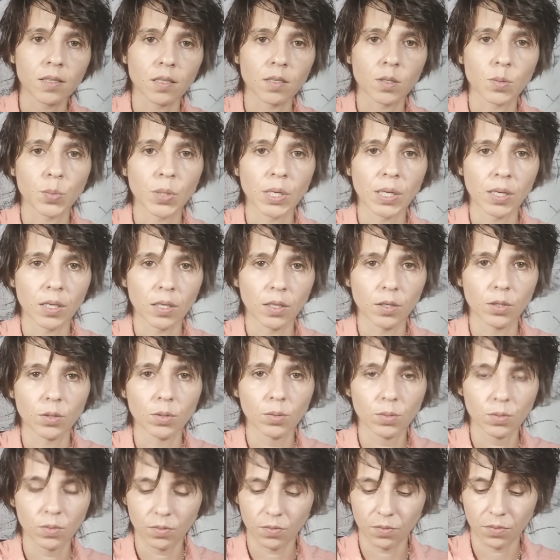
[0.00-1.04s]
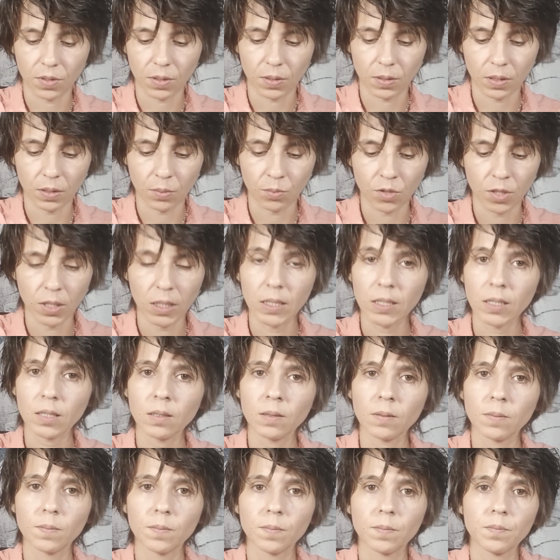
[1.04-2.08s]
as being you for some
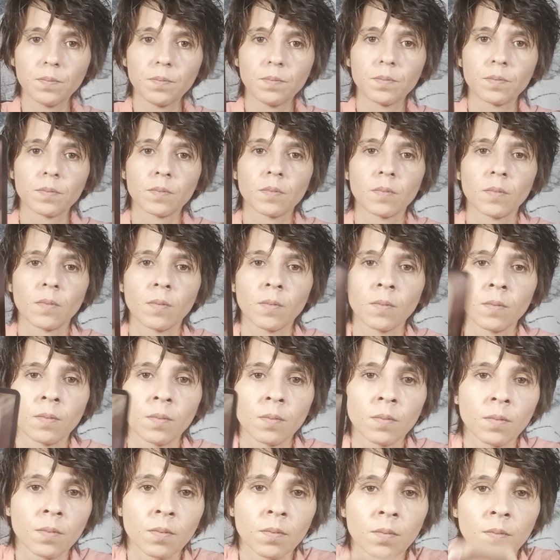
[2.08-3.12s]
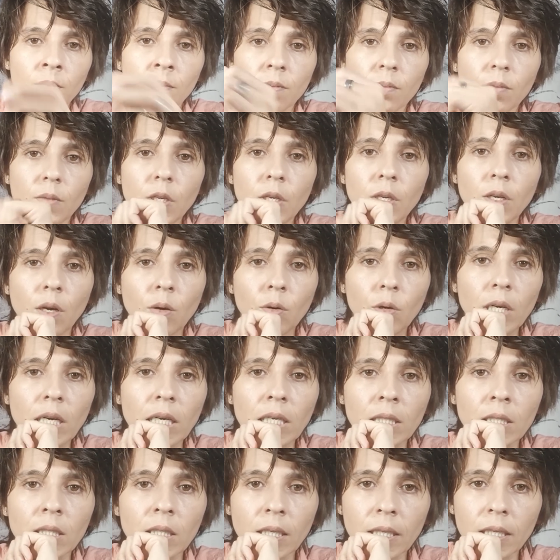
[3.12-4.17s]
reason. You know,
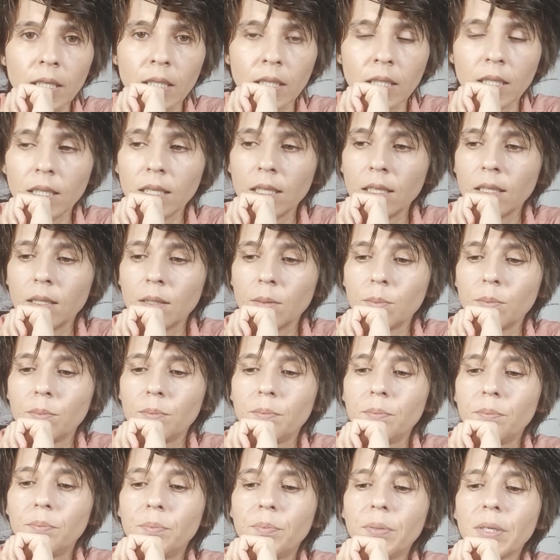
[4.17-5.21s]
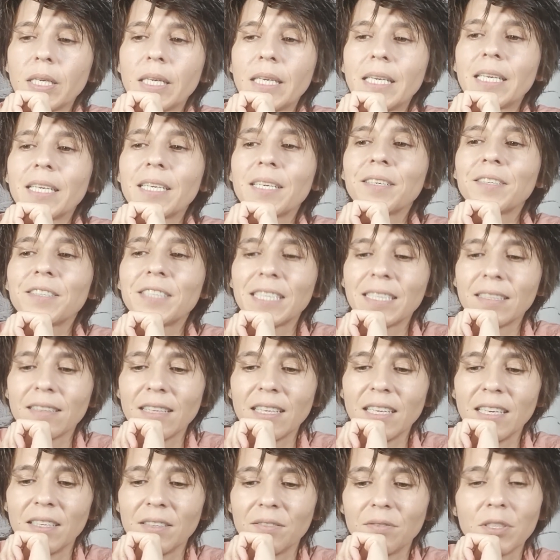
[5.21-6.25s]
kind of like a beginner in
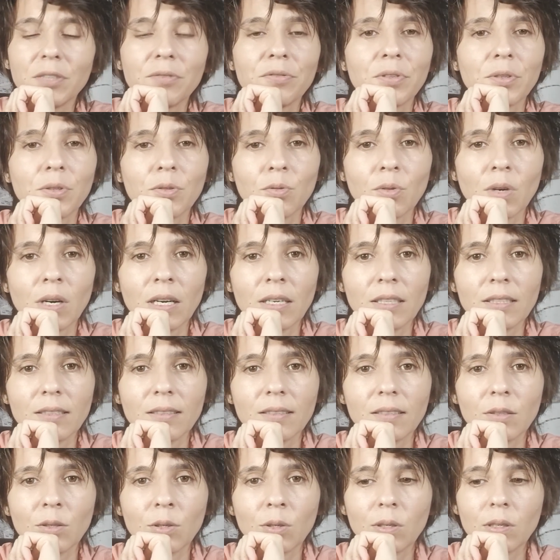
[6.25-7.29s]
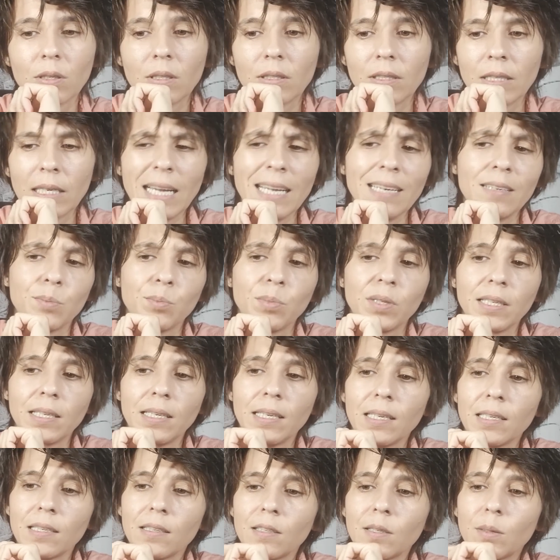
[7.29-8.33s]
love, if you want, or not a
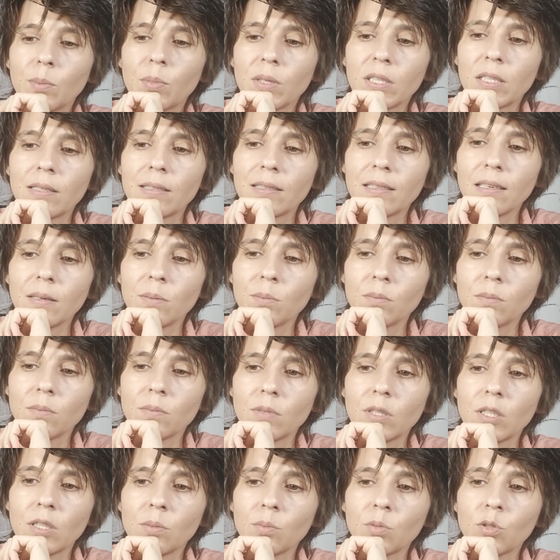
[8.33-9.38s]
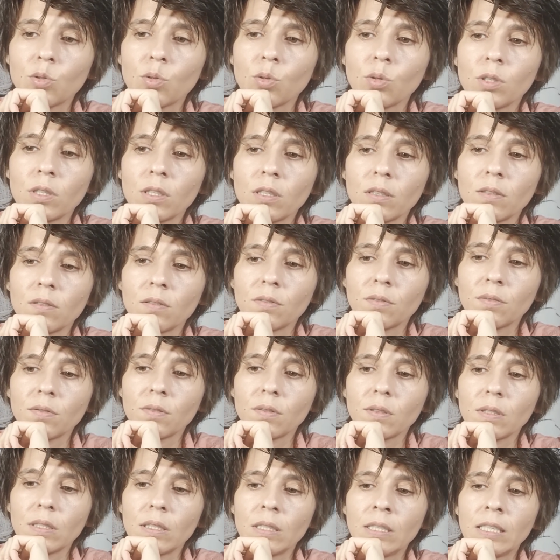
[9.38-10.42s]
beginner, but some some sort of
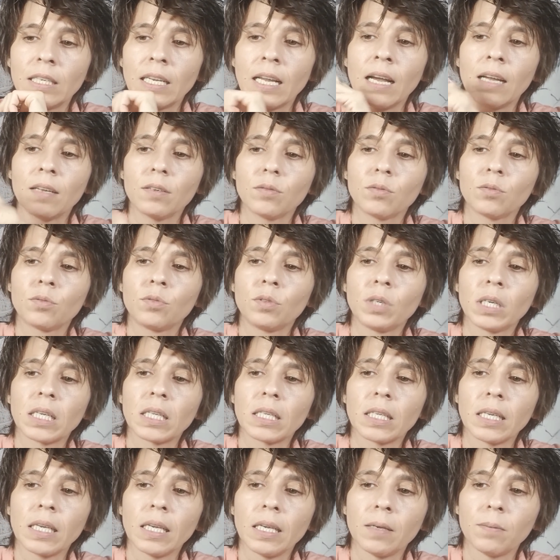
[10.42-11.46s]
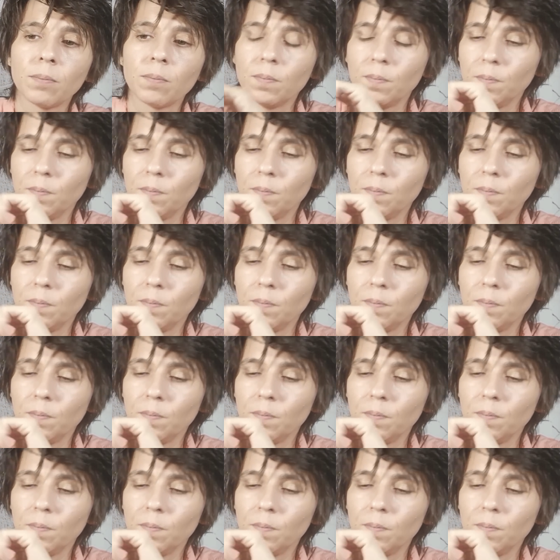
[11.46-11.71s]
not really